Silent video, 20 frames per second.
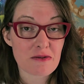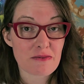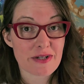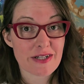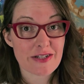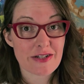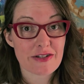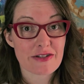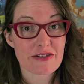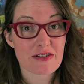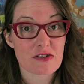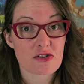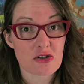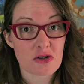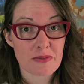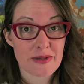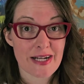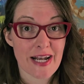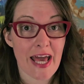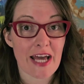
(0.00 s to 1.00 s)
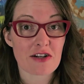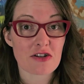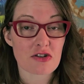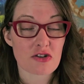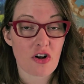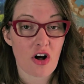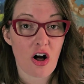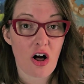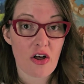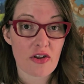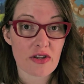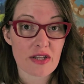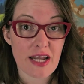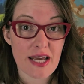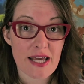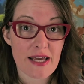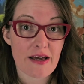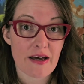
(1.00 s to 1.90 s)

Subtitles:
which is a German national holiday,